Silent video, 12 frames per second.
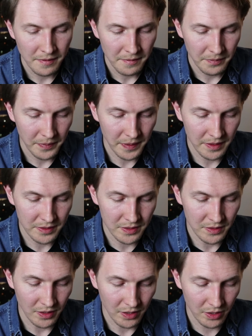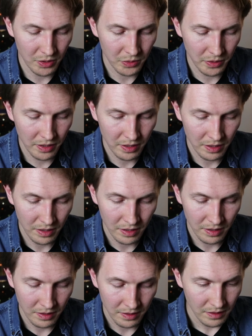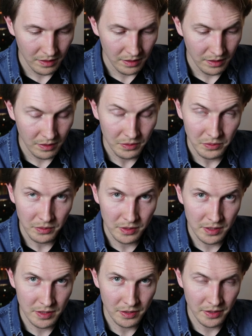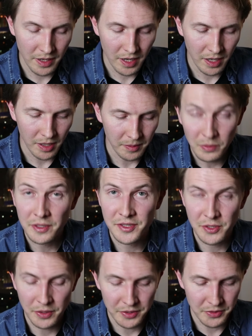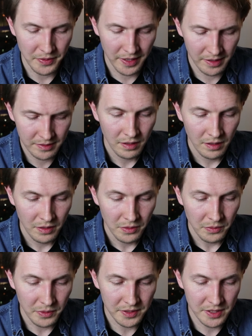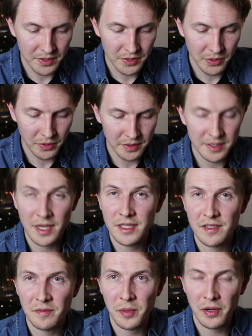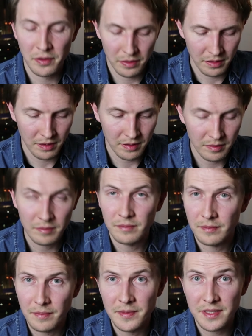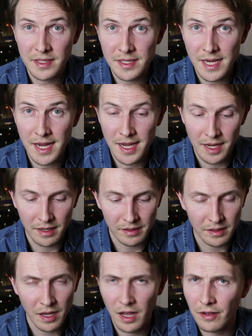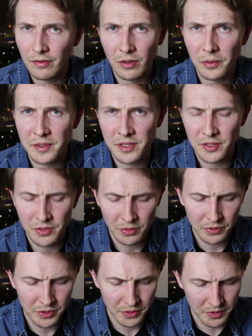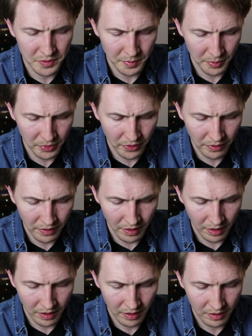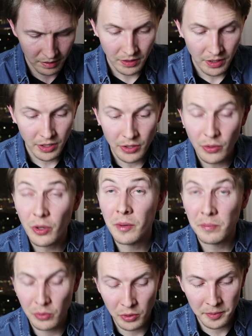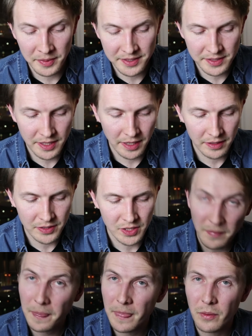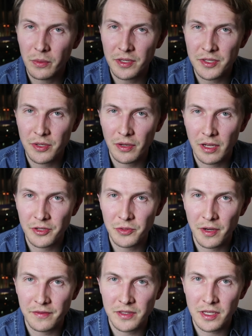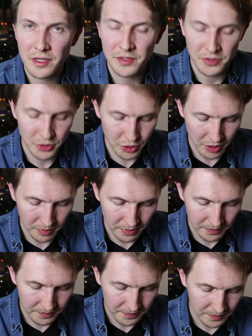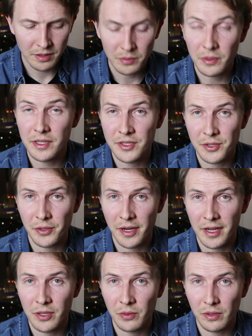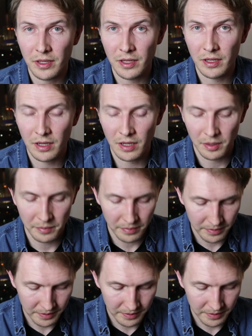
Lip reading: This is the code. What is your name? What is your address? What is your date of birth? Today, I've already told you it's my birthday. Your employment status. What is your country of citizenship? What is your annual income?